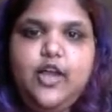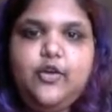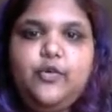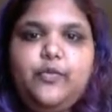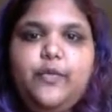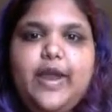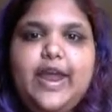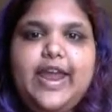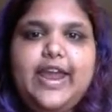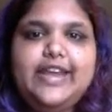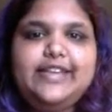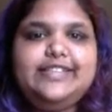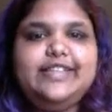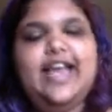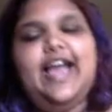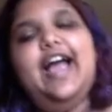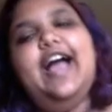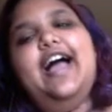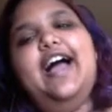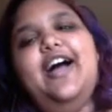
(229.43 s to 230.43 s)
ranked
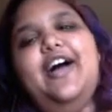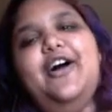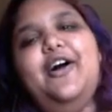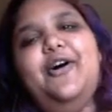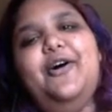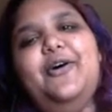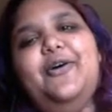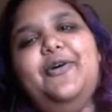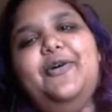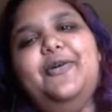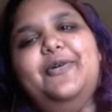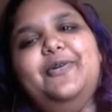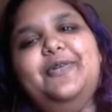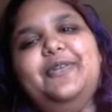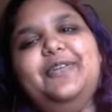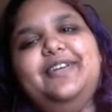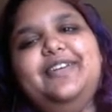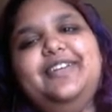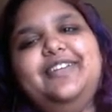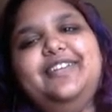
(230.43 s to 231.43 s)

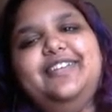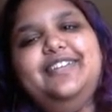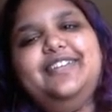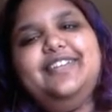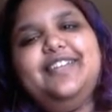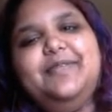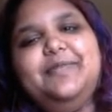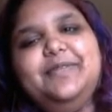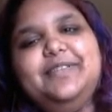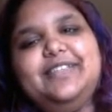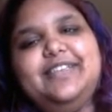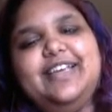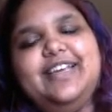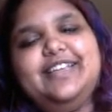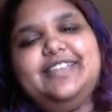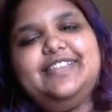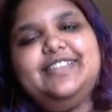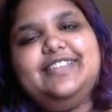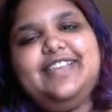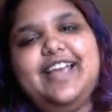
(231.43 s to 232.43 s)
out. Let me
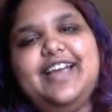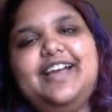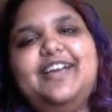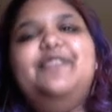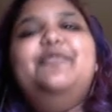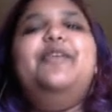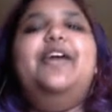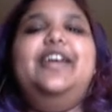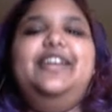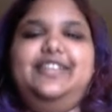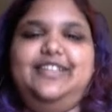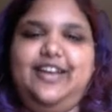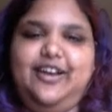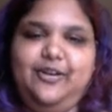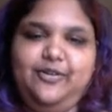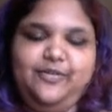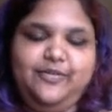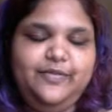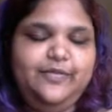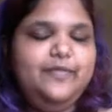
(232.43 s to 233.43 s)
guess. Yeah, ranked
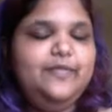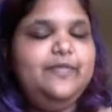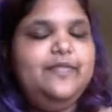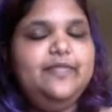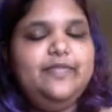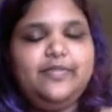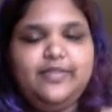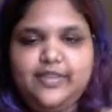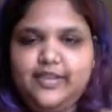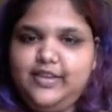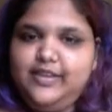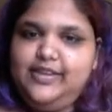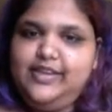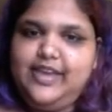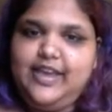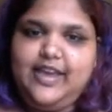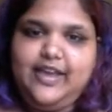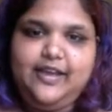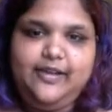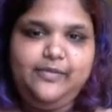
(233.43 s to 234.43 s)
out.
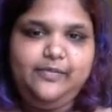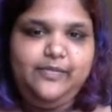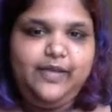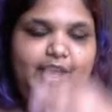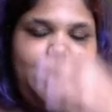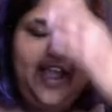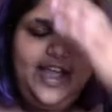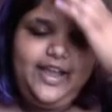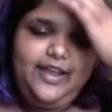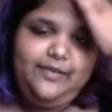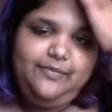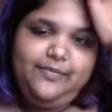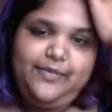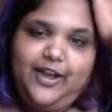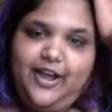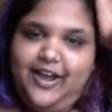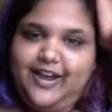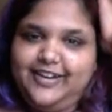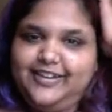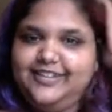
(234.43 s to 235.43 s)
Yep, I'm
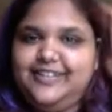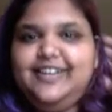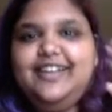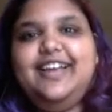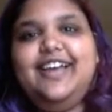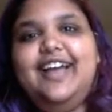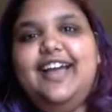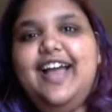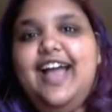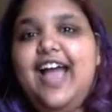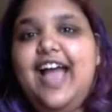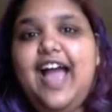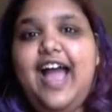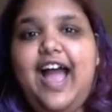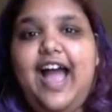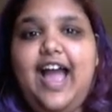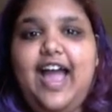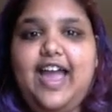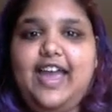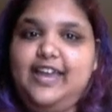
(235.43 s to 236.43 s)
not...
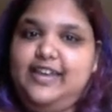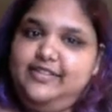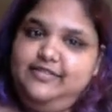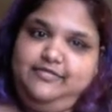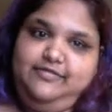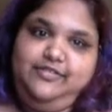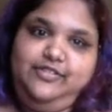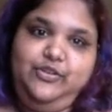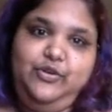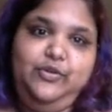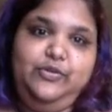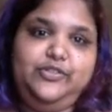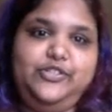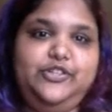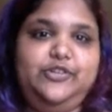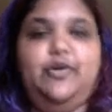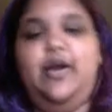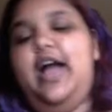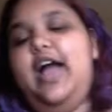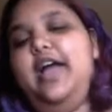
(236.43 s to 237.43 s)
I told
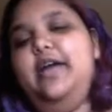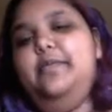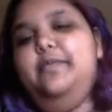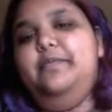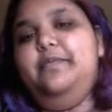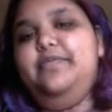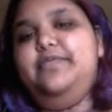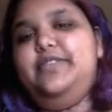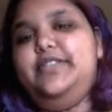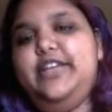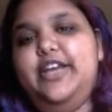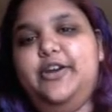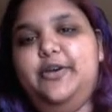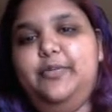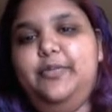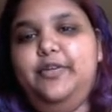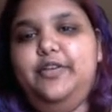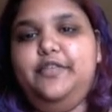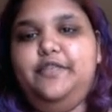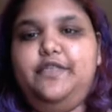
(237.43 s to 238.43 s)
you I'm
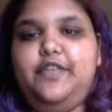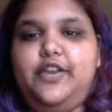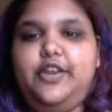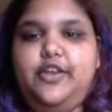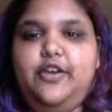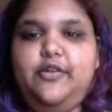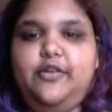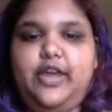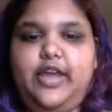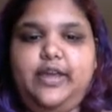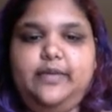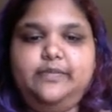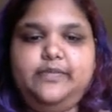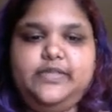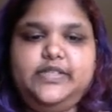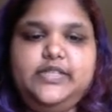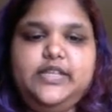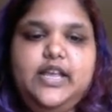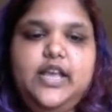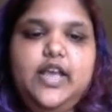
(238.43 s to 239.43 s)
terrible at video
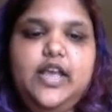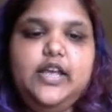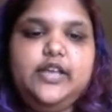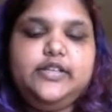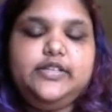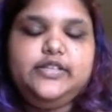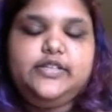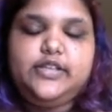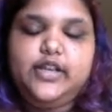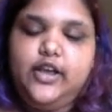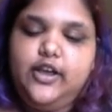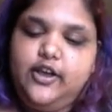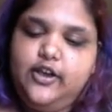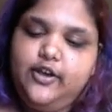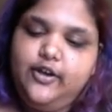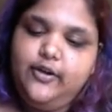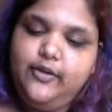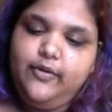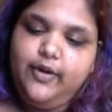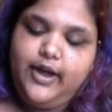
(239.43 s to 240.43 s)
games.
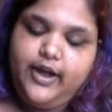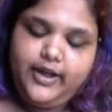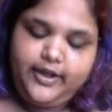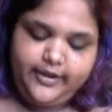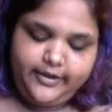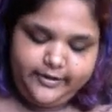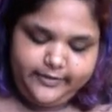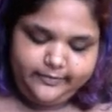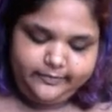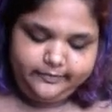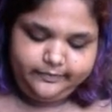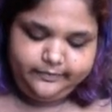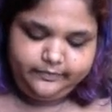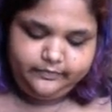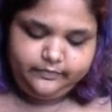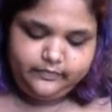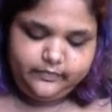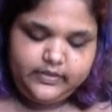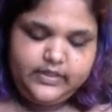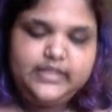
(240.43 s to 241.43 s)
So,
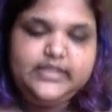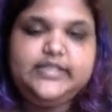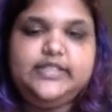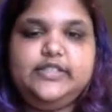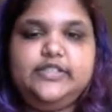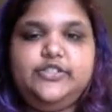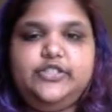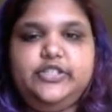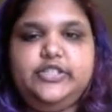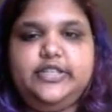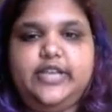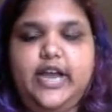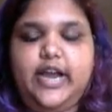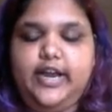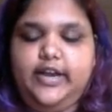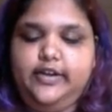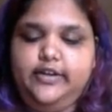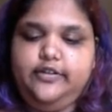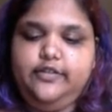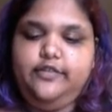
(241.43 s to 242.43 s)
this is just
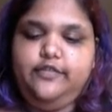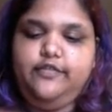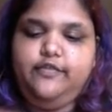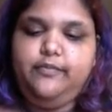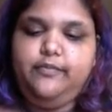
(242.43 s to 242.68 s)
kind of